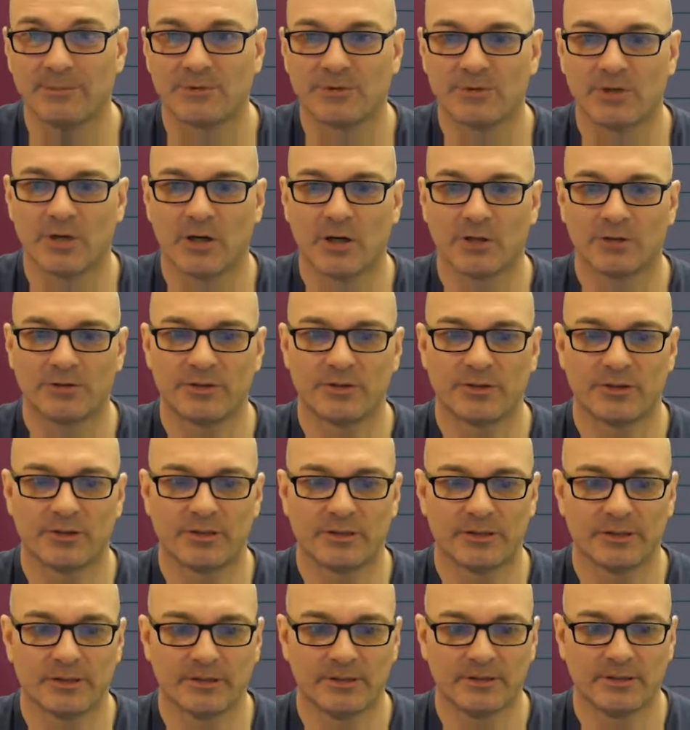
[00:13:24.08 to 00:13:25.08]
started.
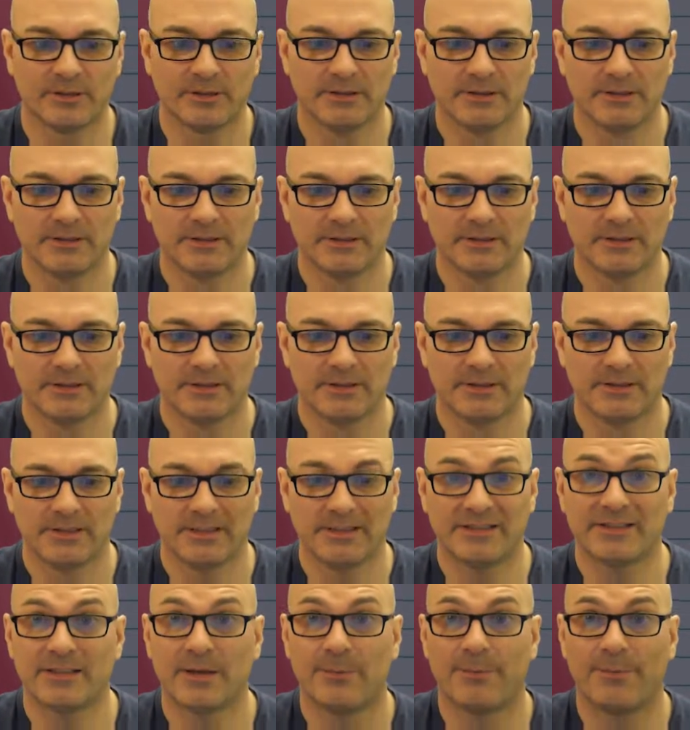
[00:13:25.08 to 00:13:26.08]

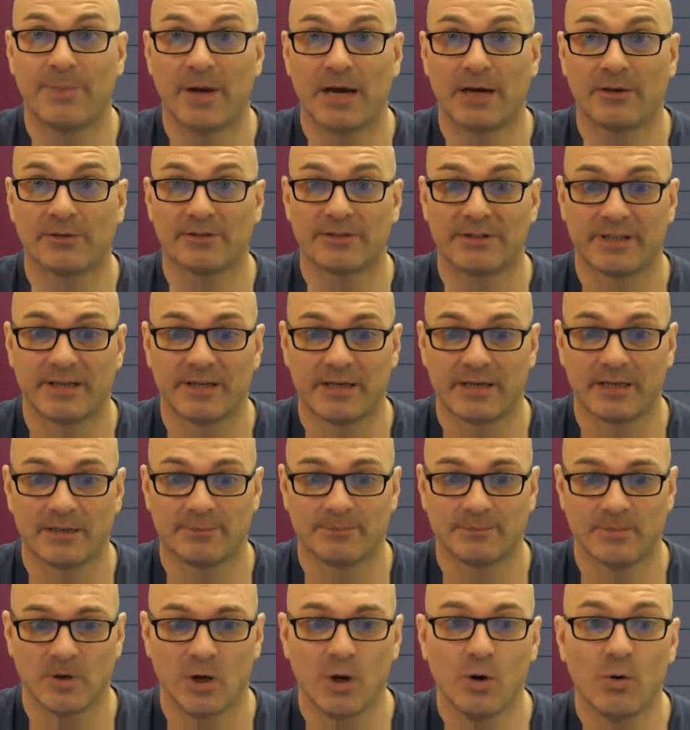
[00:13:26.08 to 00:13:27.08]
It's about
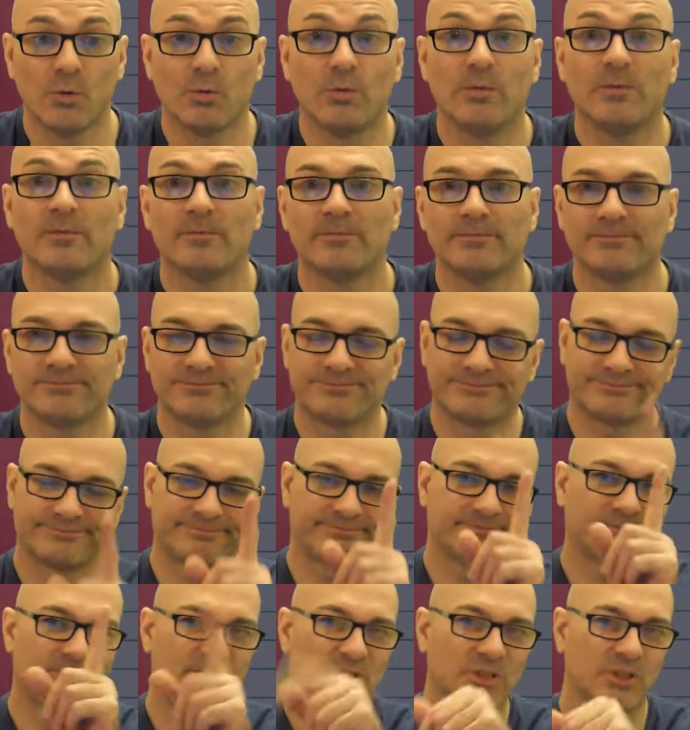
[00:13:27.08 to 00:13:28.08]
time. Oh,
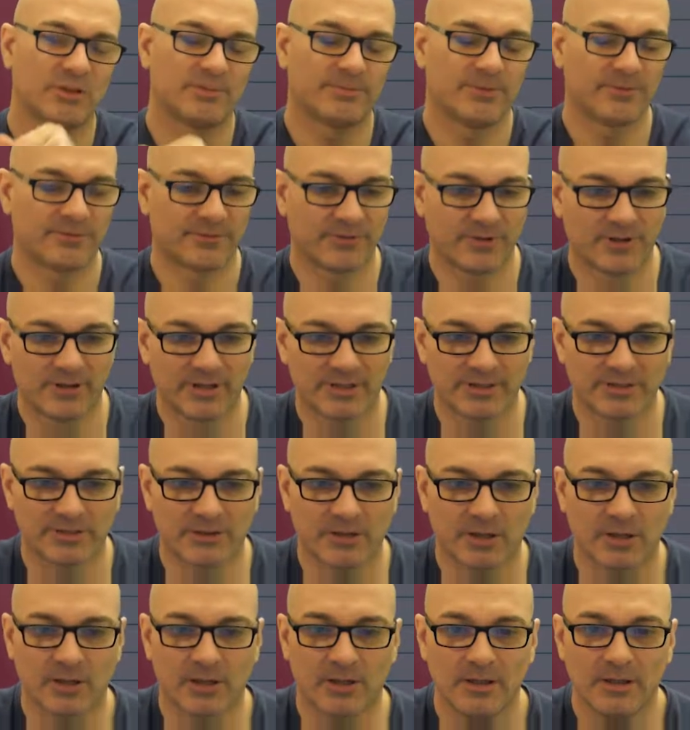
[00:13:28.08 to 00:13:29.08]
just before I
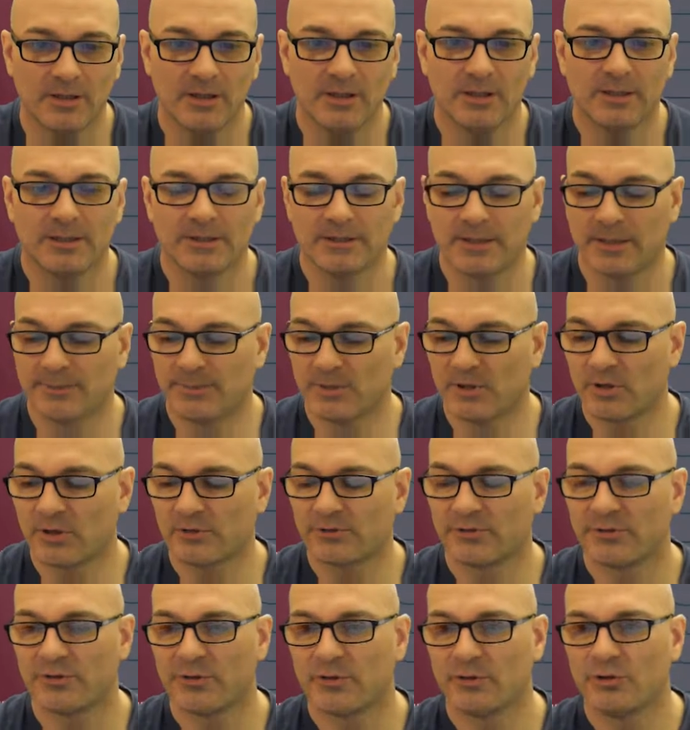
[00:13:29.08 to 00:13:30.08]
start. Now,
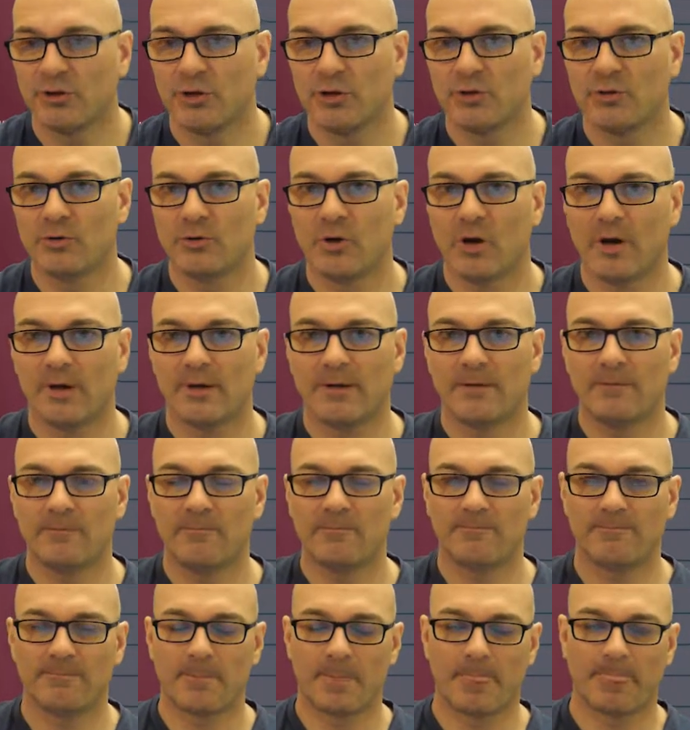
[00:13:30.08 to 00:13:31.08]
because of the new
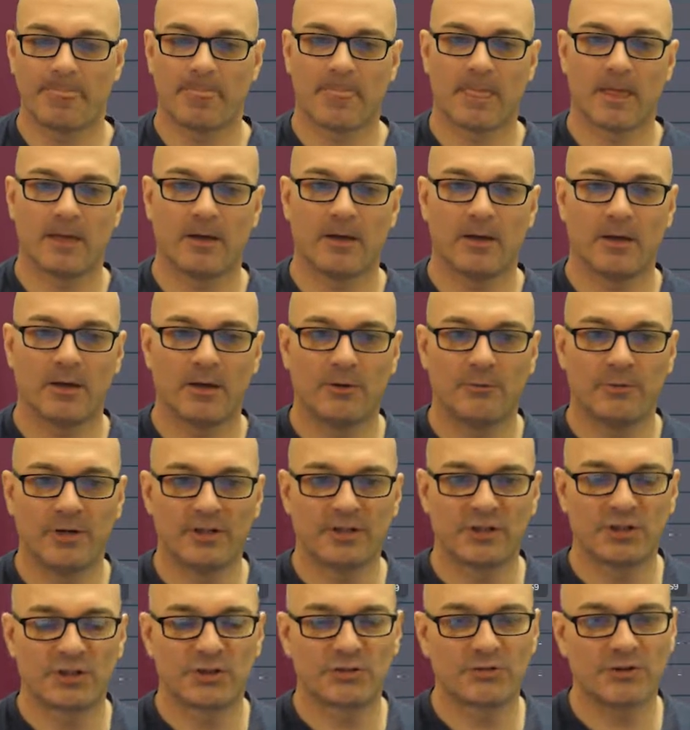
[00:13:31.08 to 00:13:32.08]
uh,
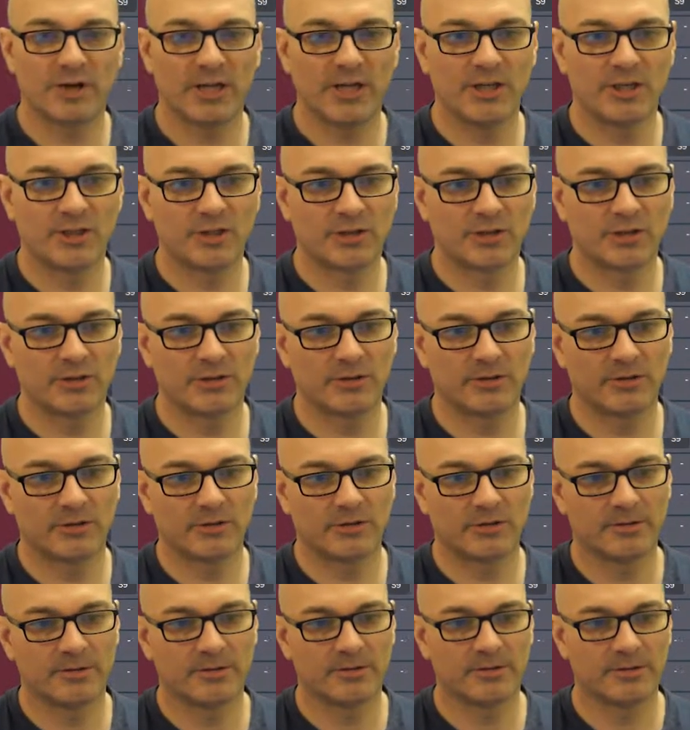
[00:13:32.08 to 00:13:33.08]
registration,
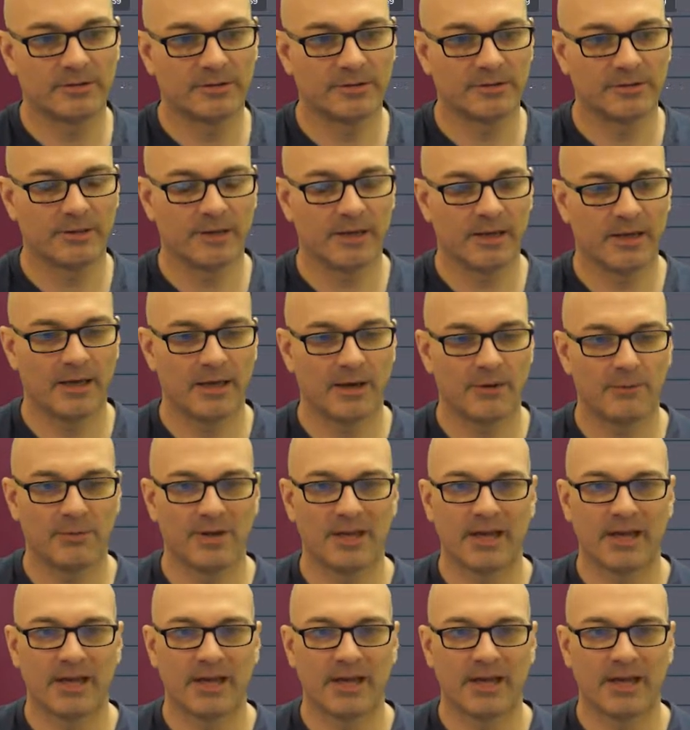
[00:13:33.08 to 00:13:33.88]
uh, we